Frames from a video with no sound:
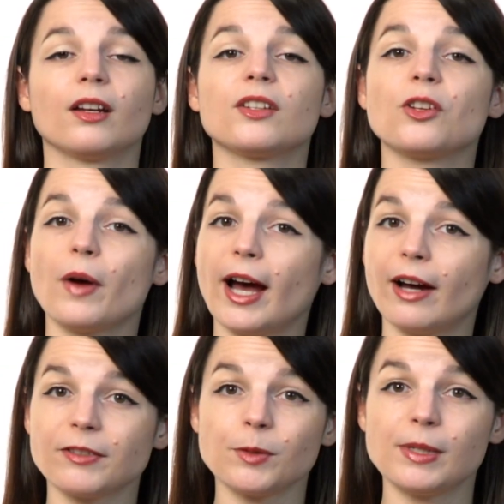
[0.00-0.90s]
You
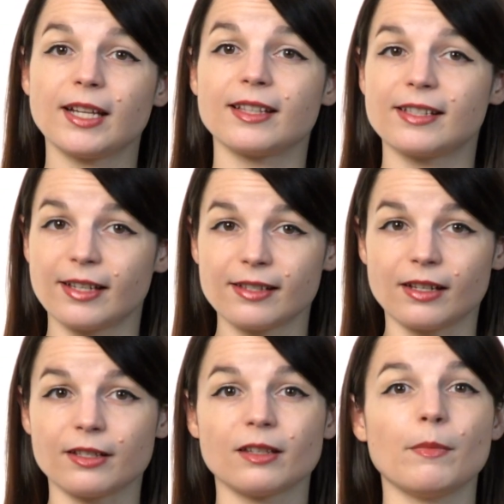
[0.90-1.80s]
have to be
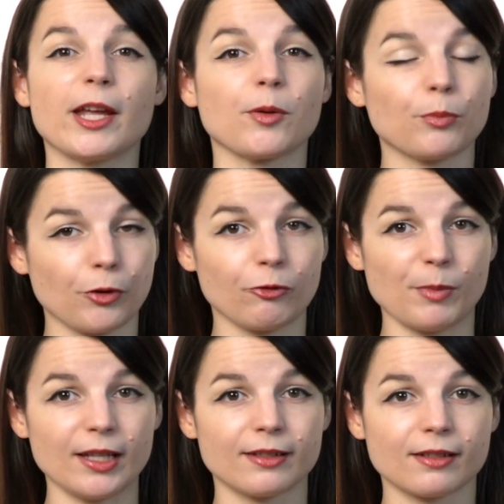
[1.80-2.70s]
consistent to make
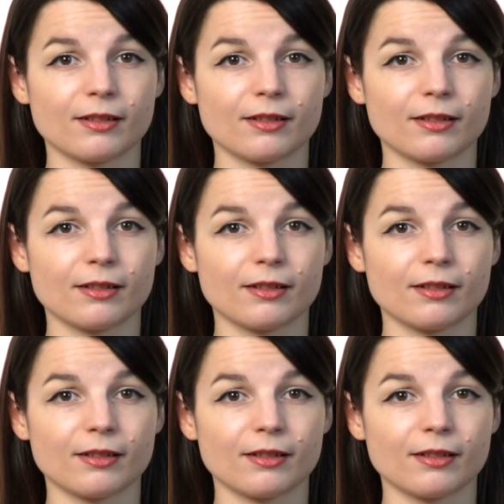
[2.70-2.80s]
improvements.